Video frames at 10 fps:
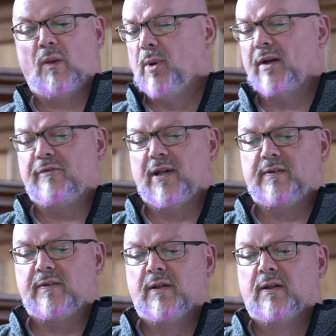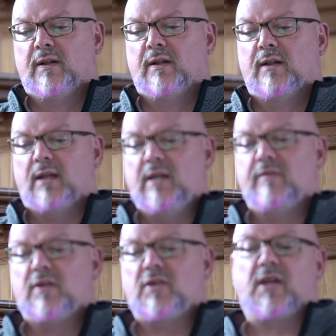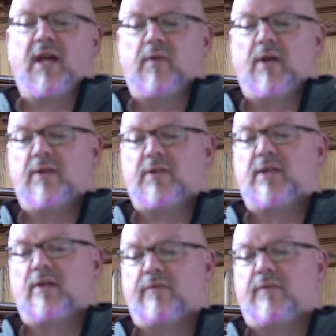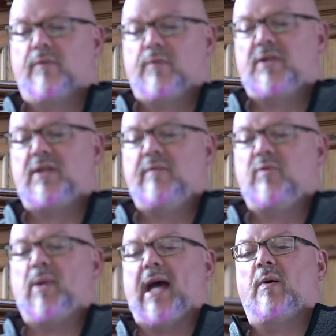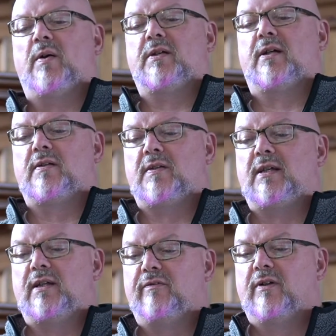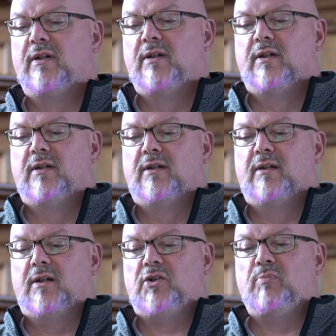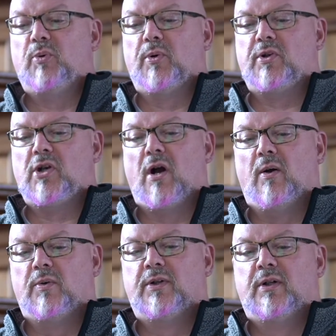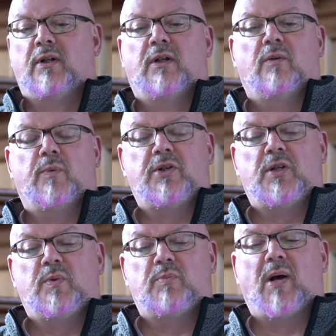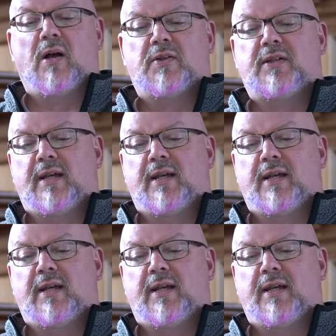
By faith, even Sarah herself received power to conceive, and she bore a child when she was past